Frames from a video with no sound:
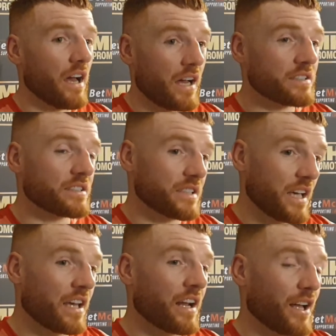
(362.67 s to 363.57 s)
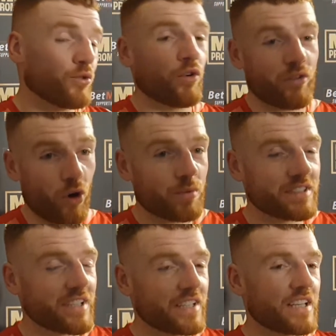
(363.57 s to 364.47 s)
As I said, I know I've always
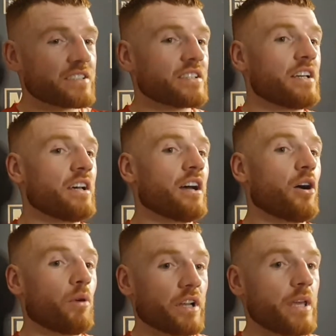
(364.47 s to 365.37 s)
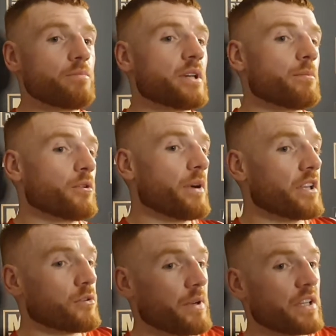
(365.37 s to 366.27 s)
said this. I want to keep chipping away
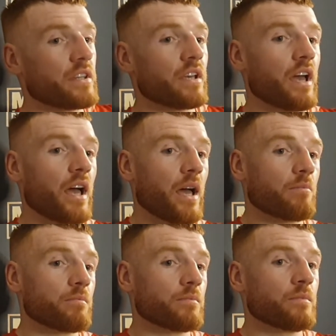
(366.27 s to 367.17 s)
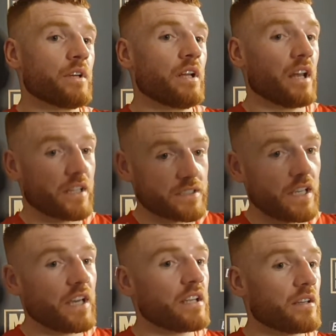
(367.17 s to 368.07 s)
at the weight. Um, like I
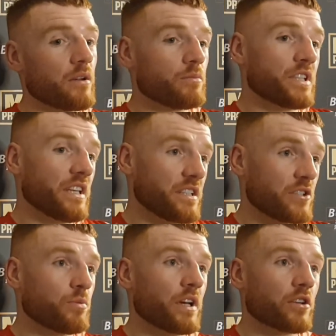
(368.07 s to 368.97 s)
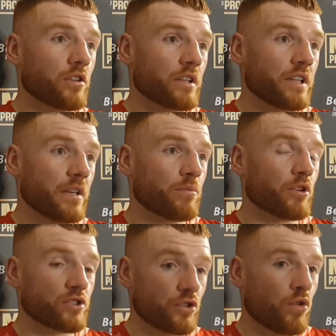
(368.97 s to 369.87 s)
said, it was the easiest way to cut the date
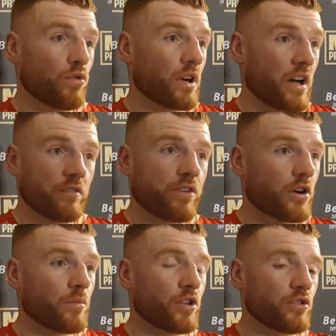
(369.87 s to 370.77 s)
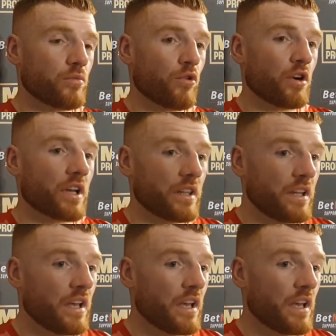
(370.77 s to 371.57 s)
because I know I can't fuck about no more and.